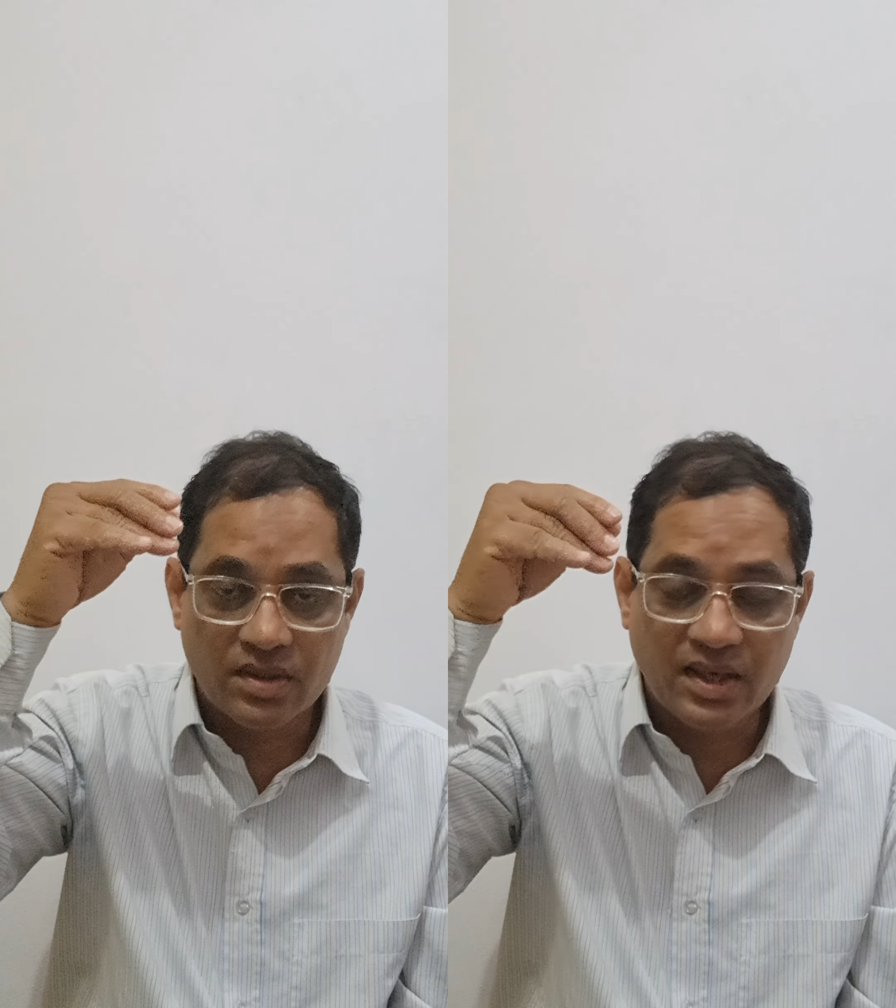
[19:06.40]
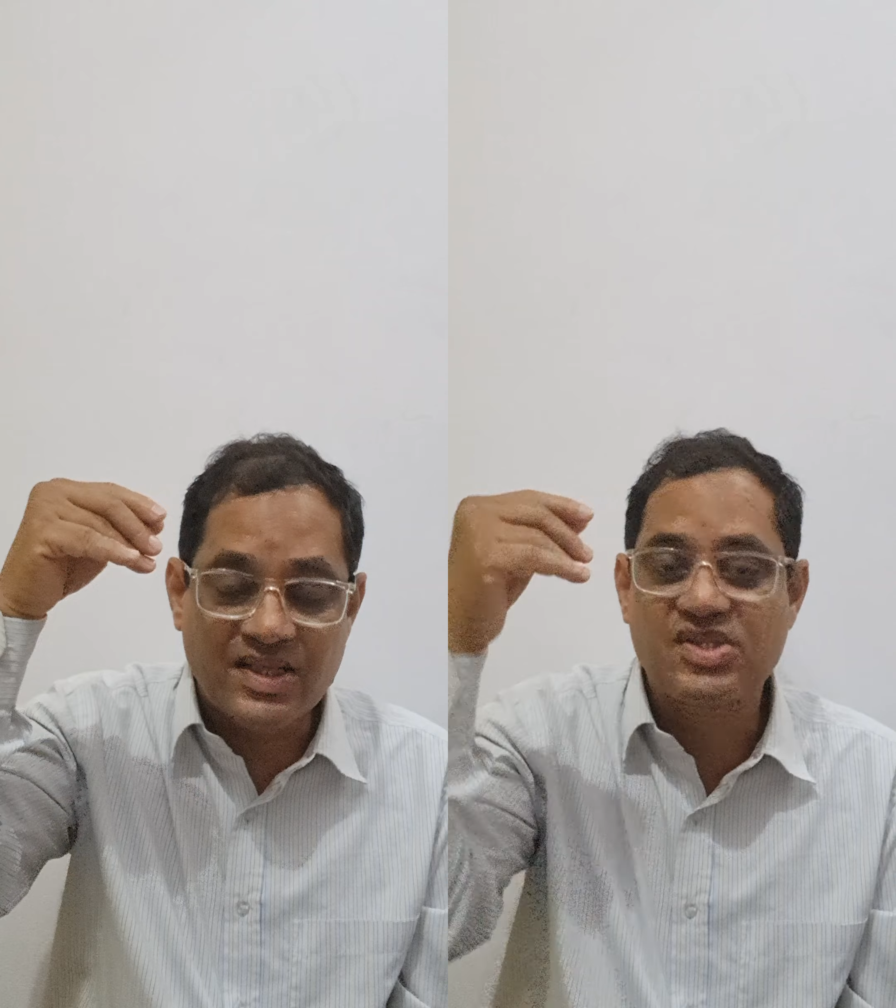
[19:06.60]

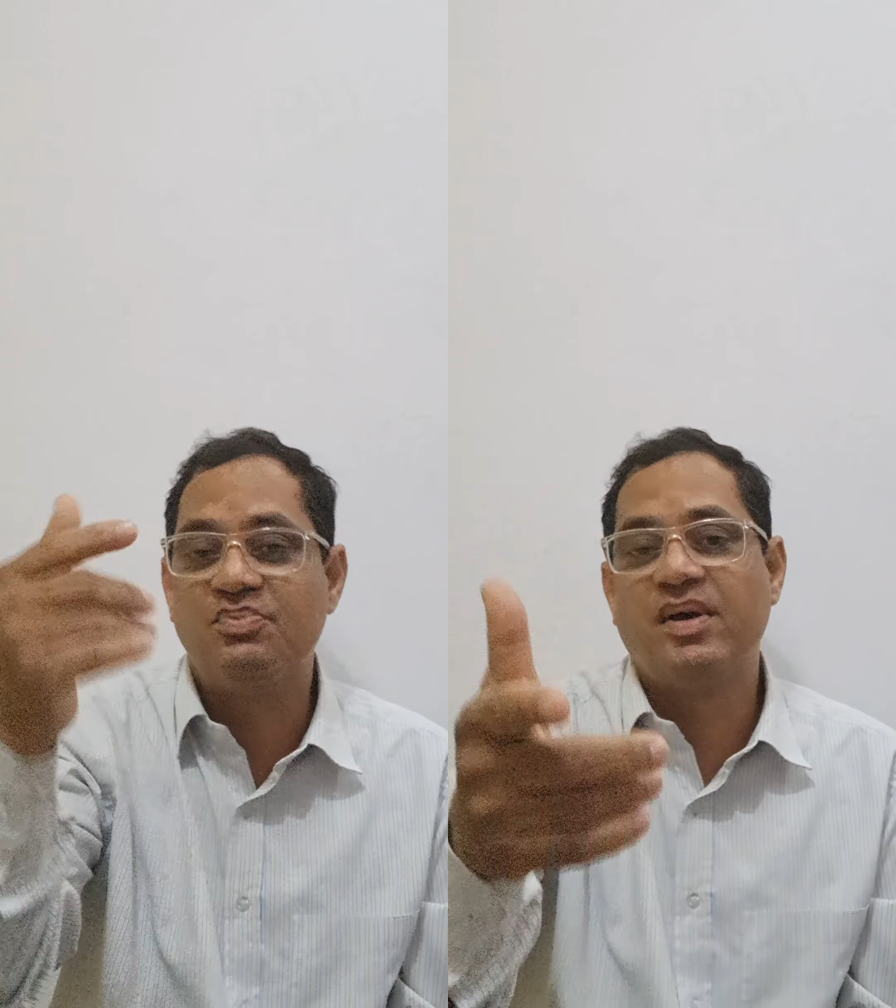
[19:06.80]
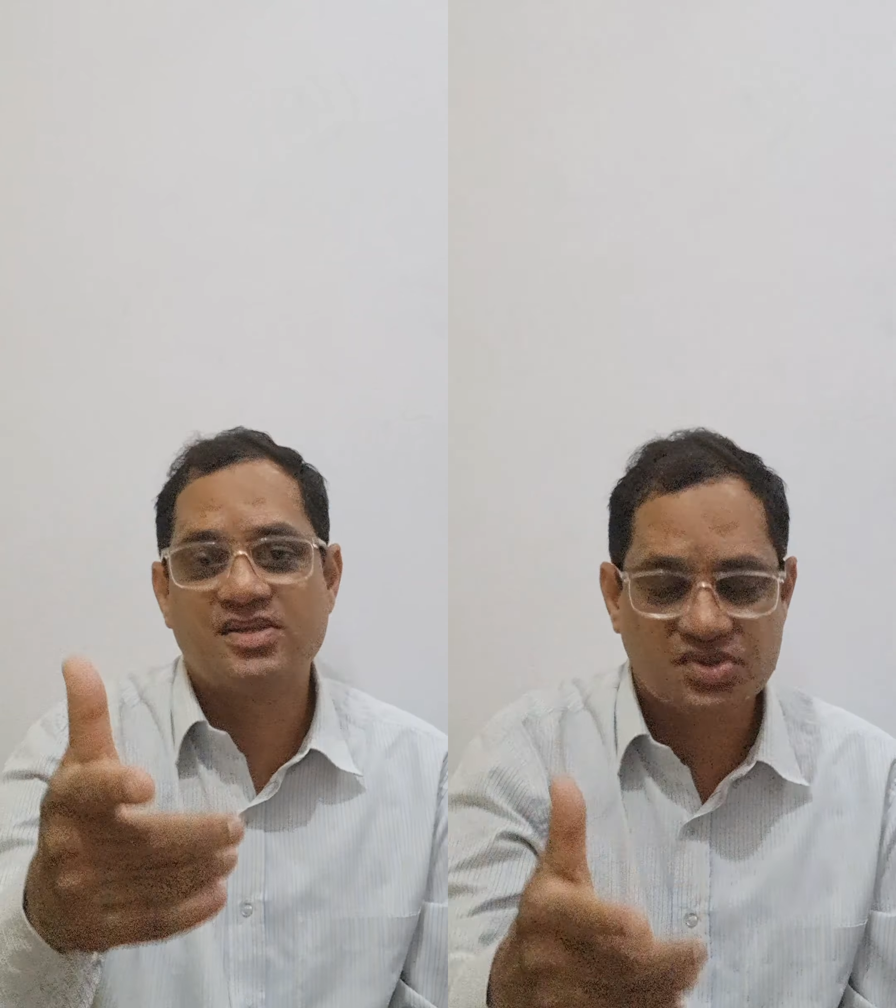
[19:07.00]
it
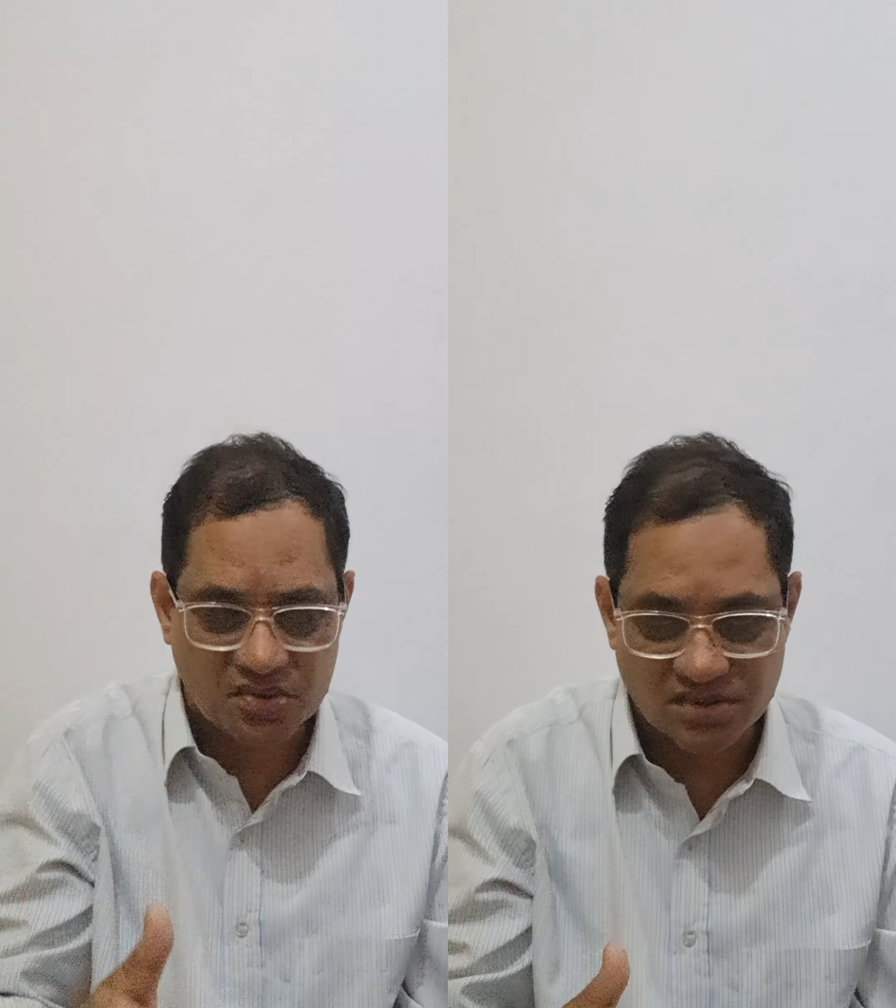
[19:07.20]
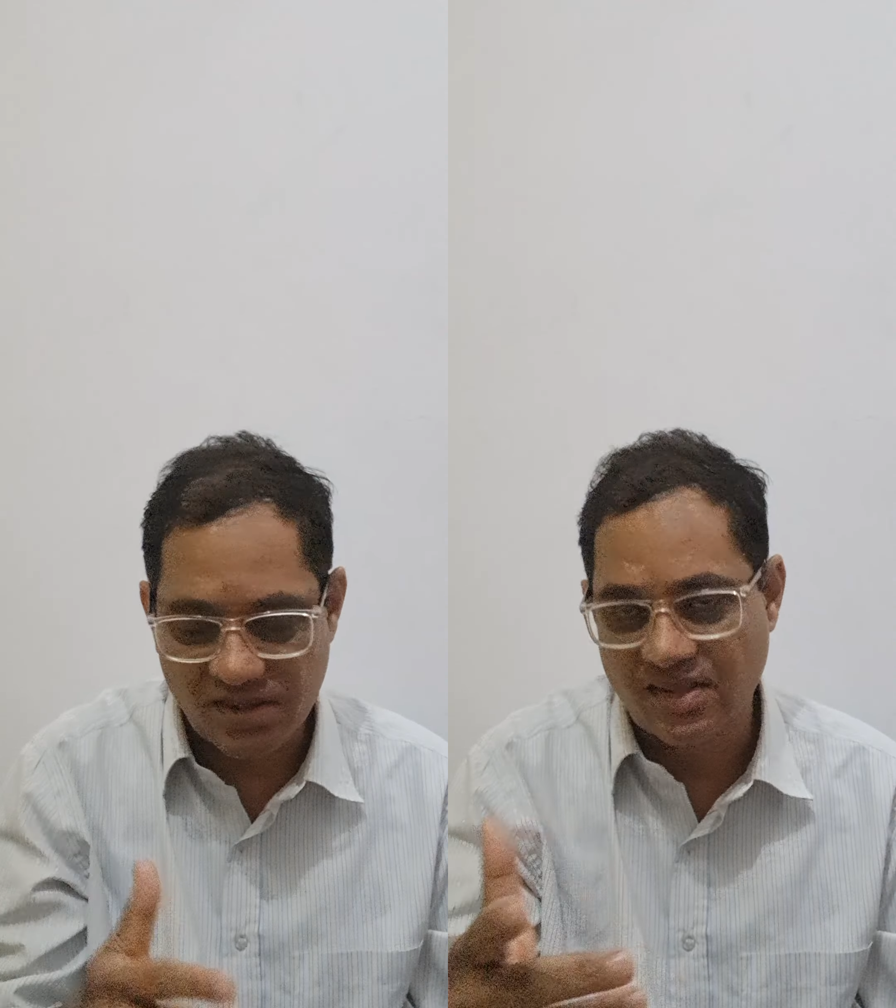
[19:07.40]
smells
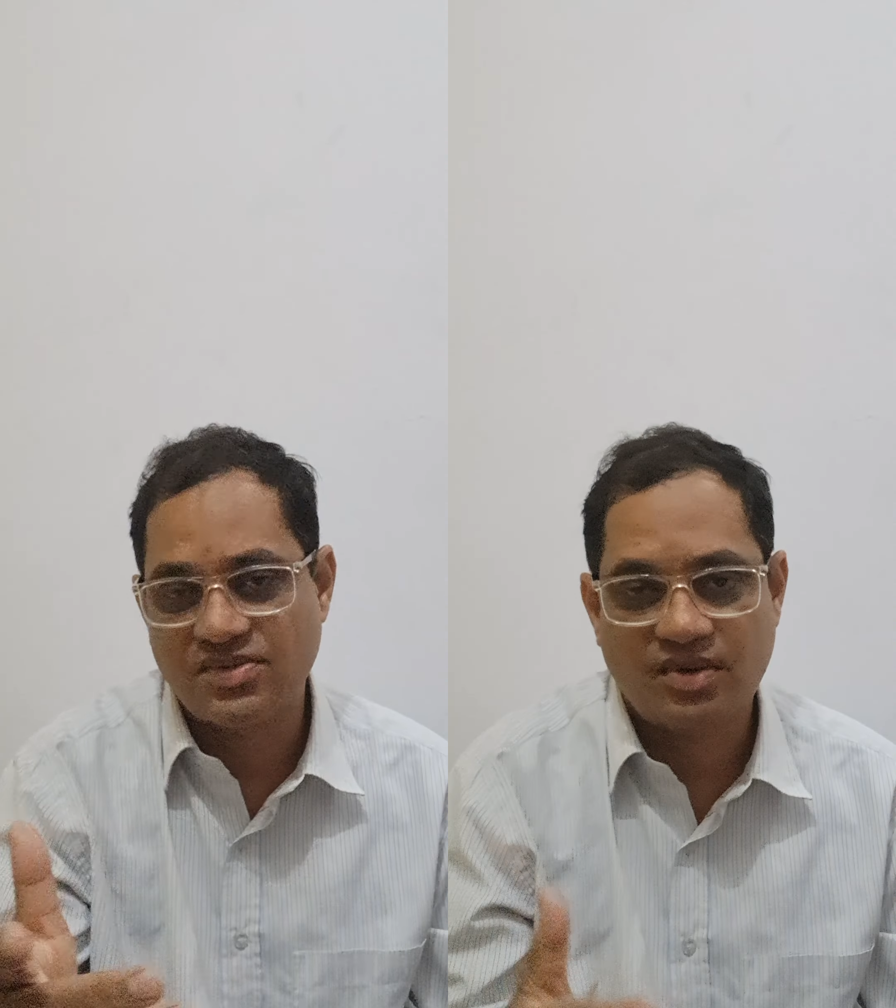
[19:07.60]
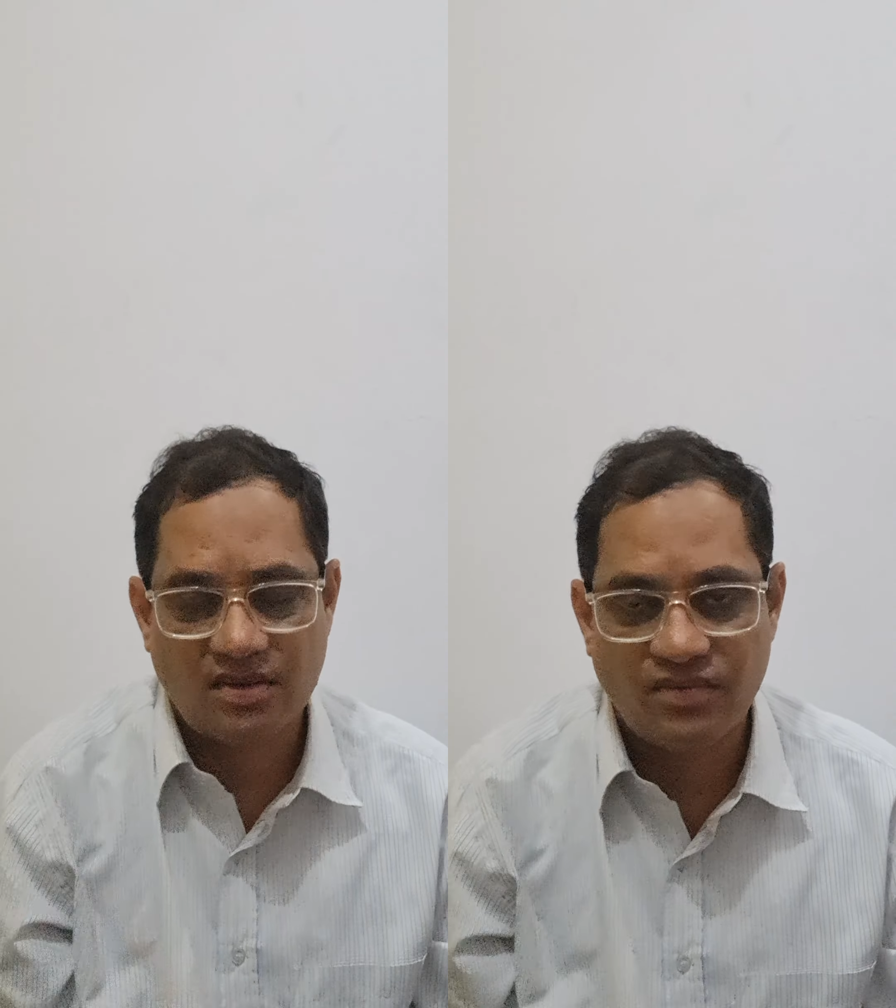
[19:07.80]
good, that's all,